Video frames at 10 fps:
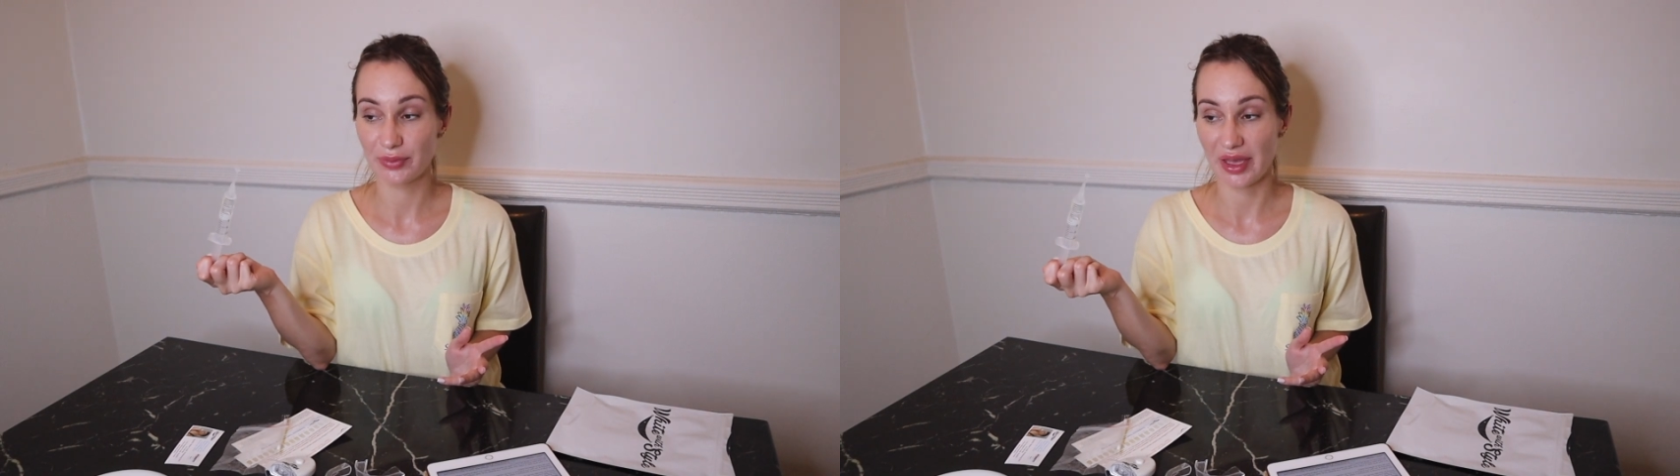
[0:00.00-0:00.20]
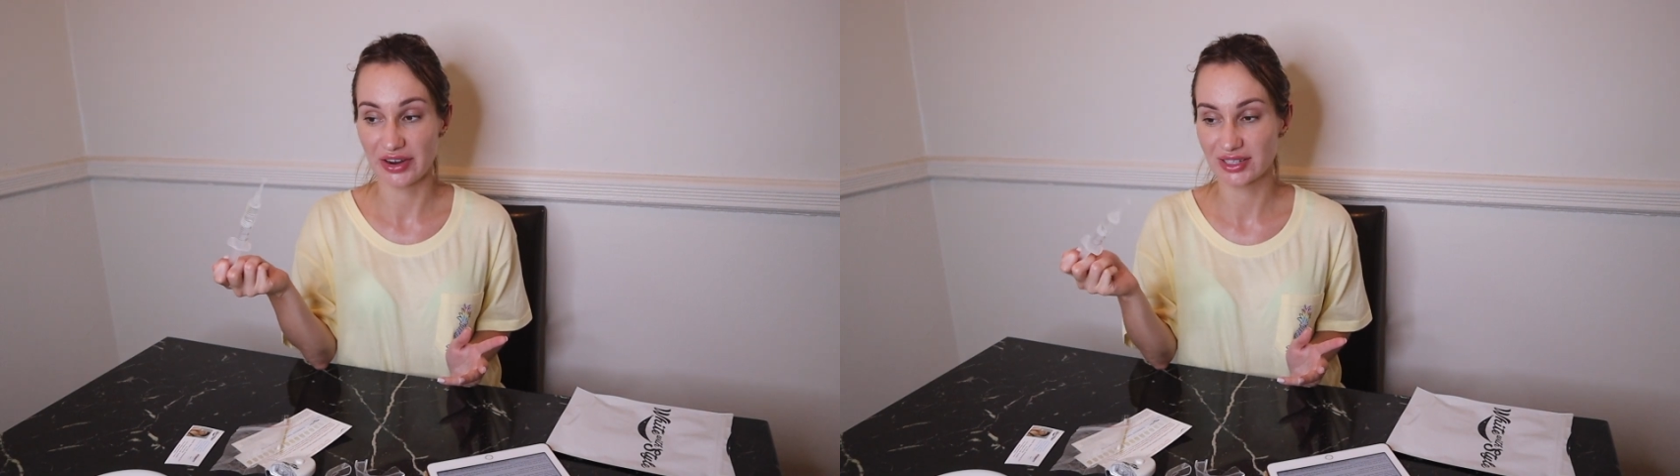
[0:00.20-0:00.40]

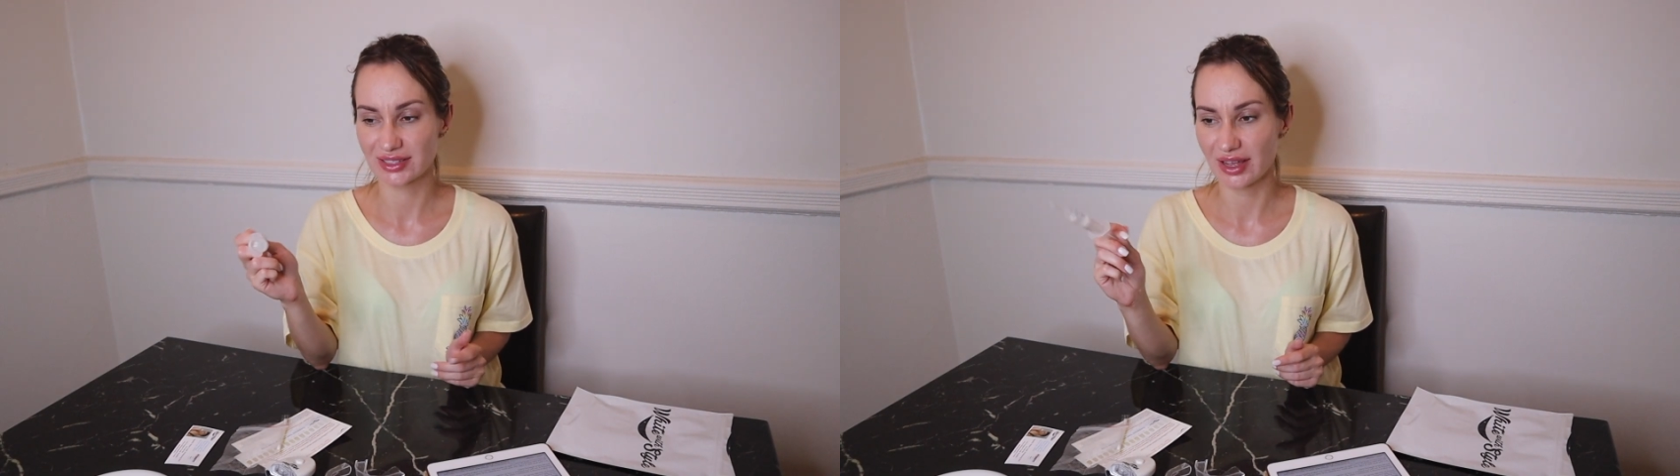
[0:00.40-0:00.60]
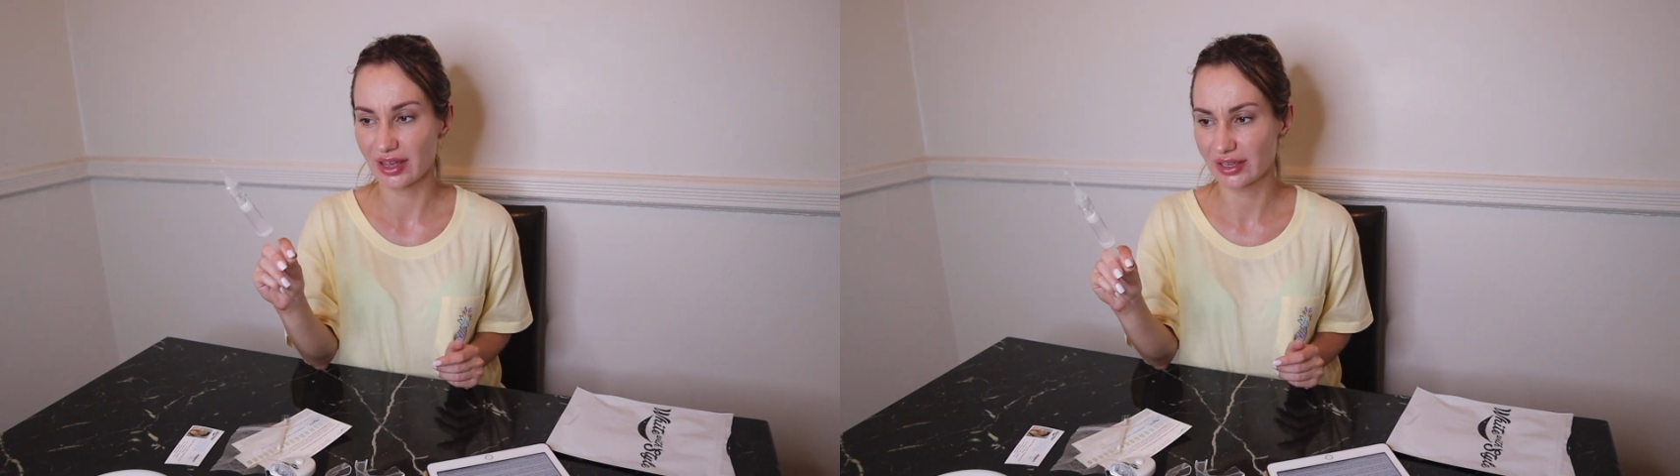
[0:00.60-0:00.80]

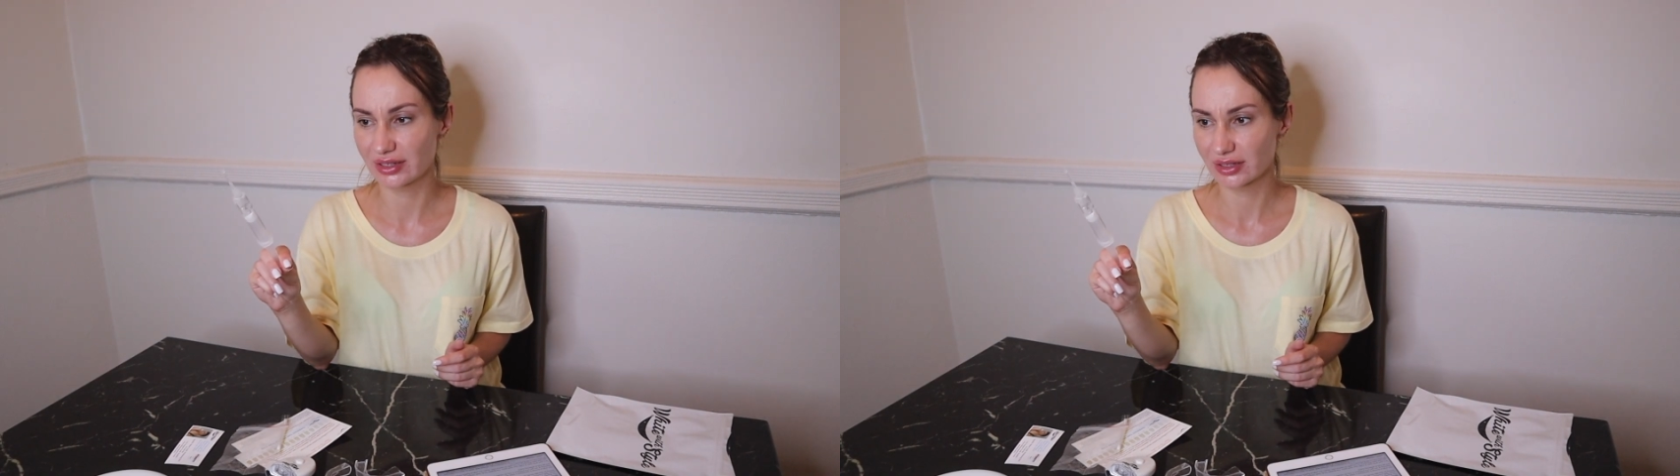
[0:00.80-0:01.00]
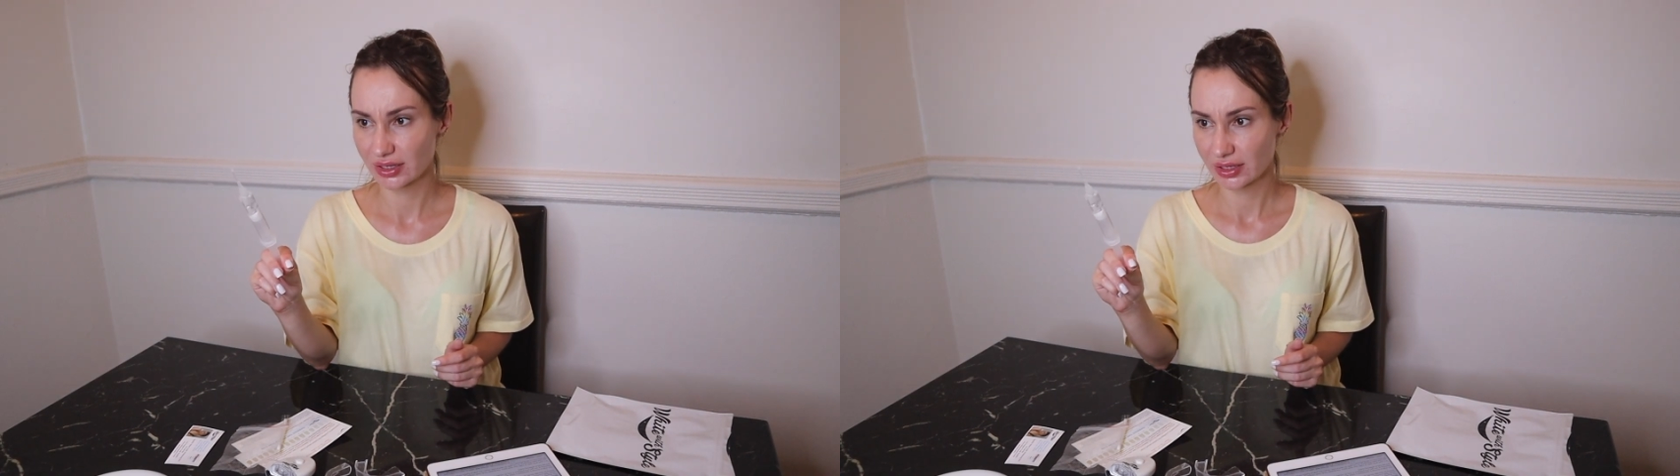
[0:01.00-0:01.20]

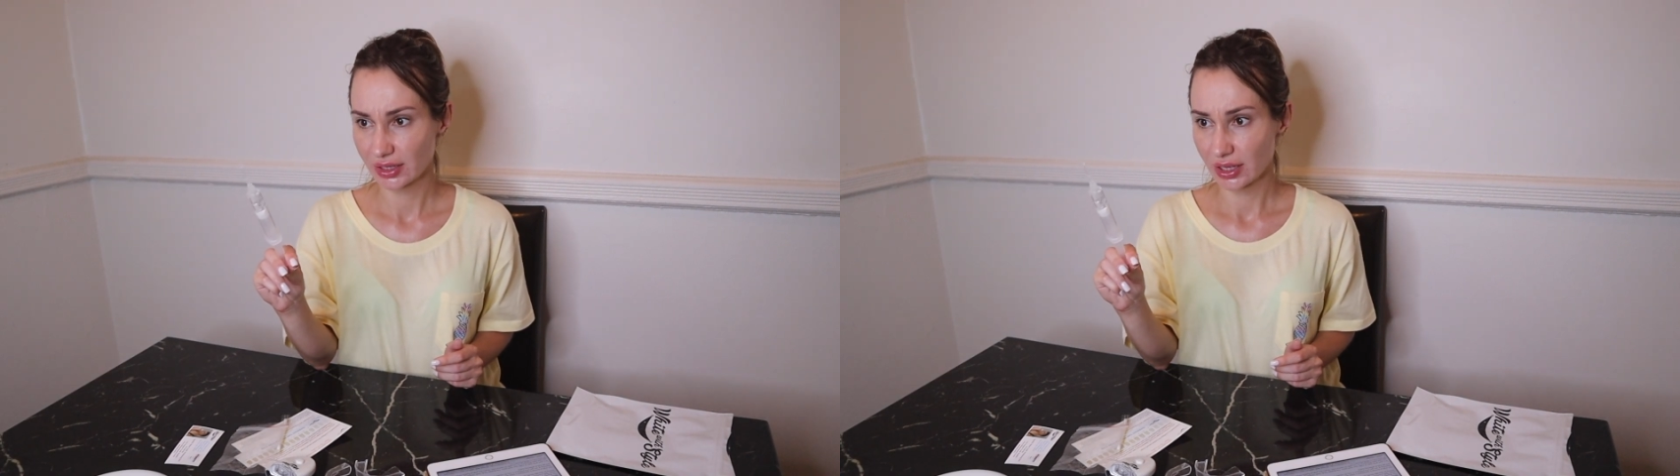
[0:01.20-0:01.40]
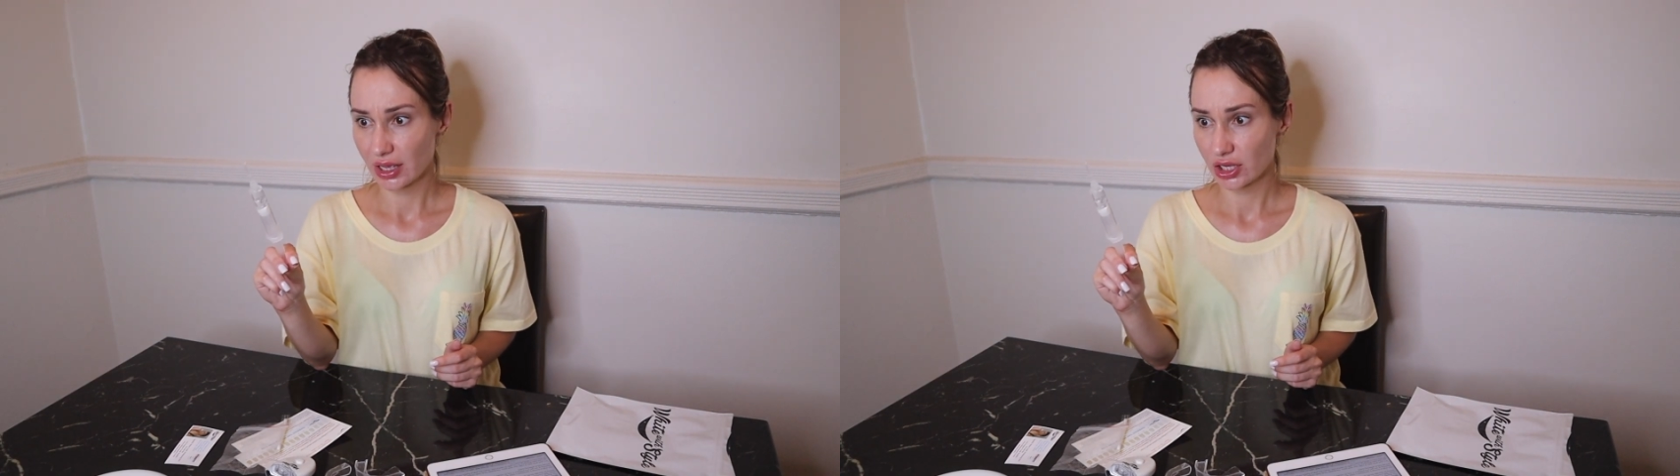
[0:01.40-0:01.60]
peroxide
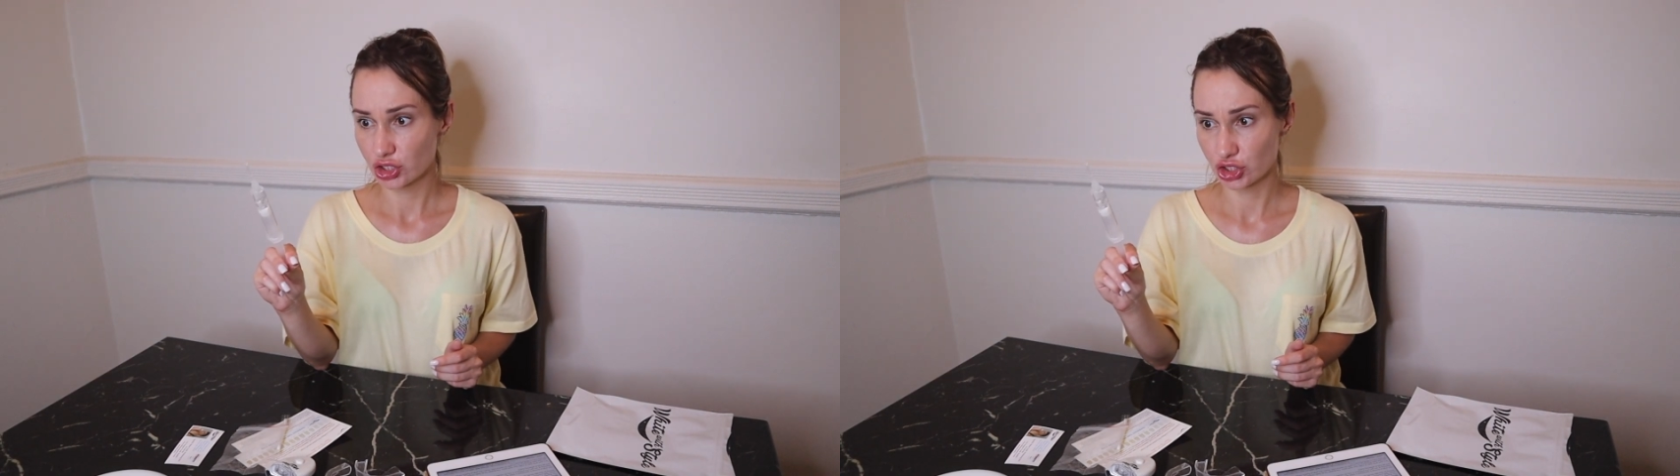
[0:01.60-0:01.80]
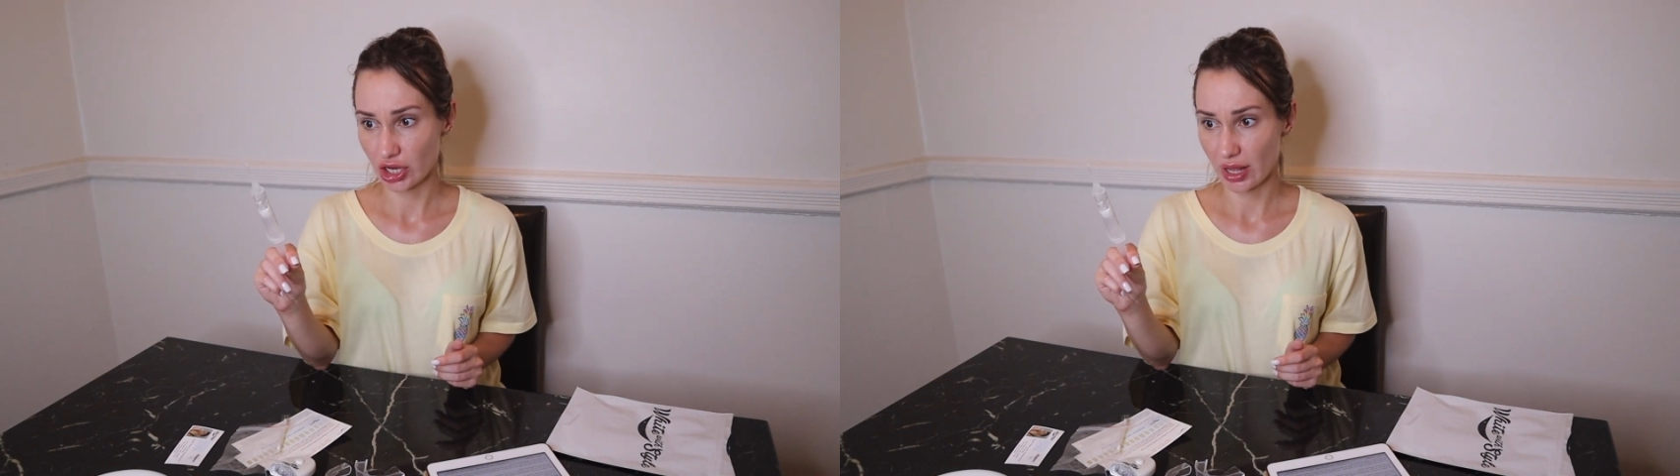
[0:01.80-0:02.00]

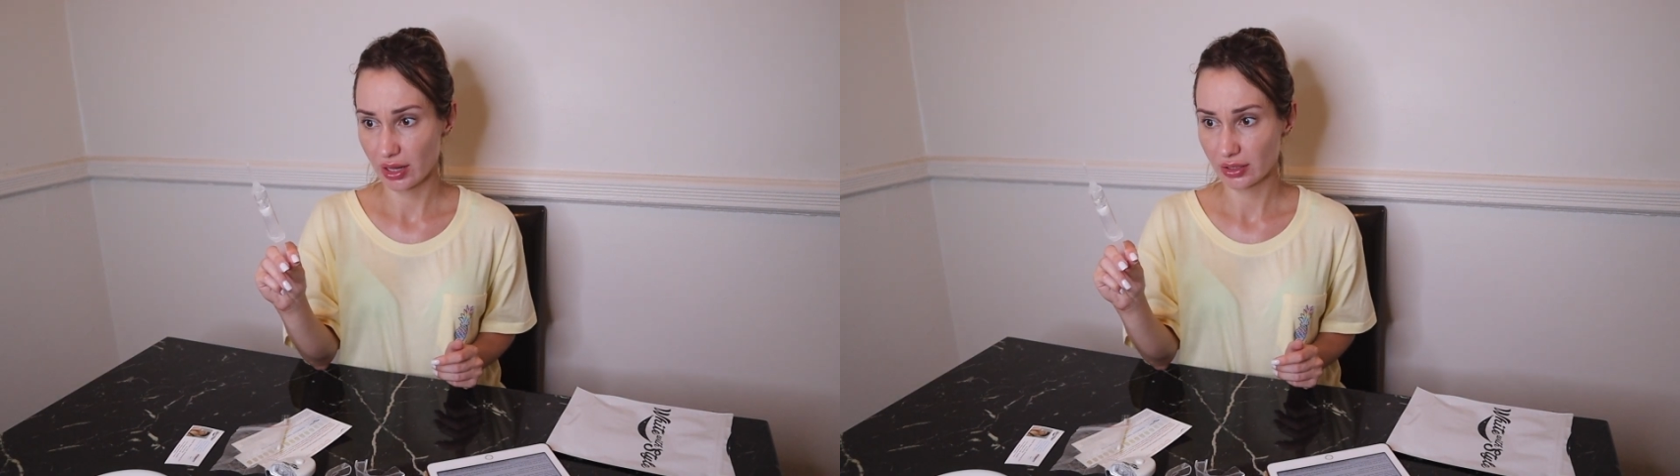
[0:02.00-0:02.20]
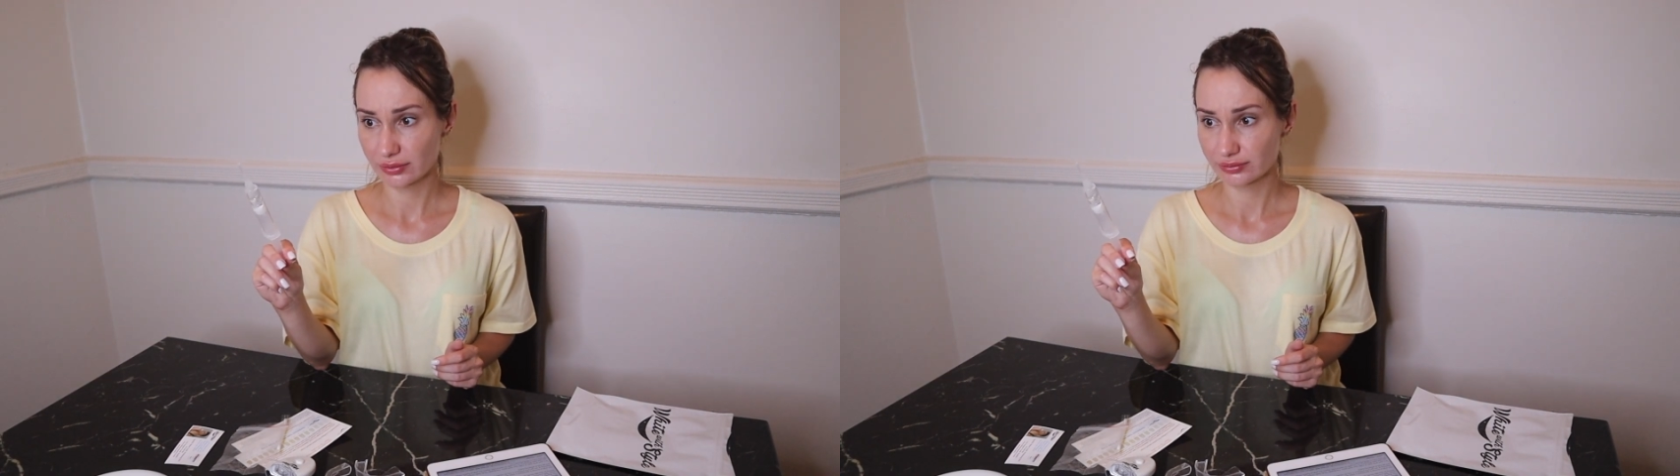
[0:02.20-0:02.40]

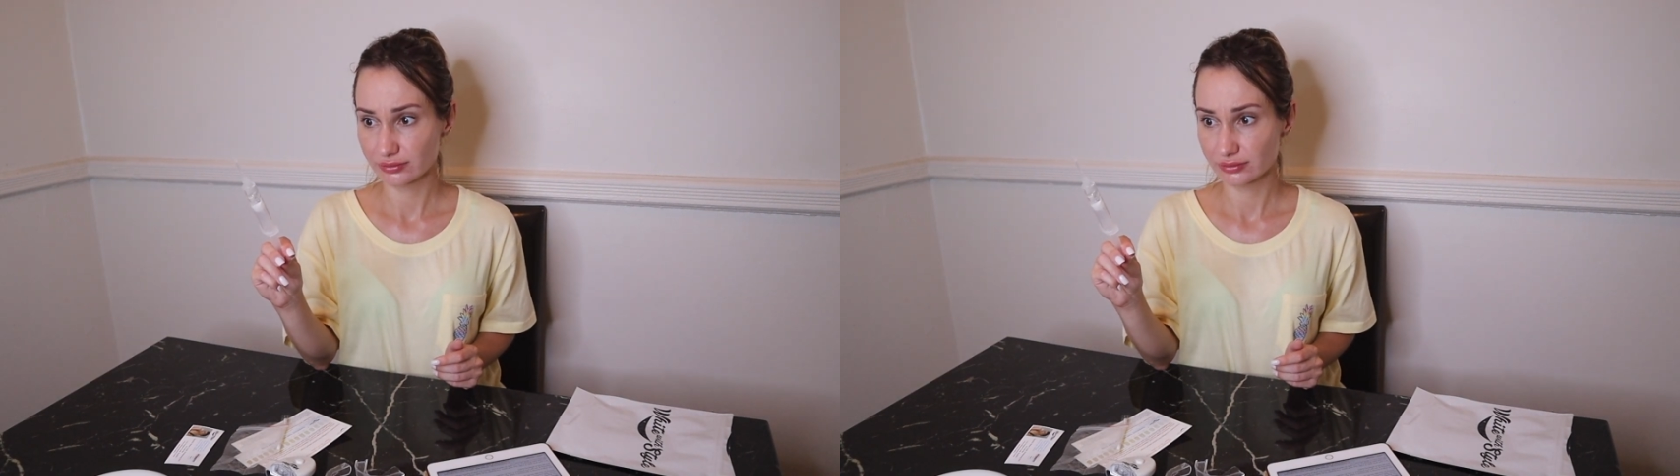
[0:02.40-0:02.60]
gel,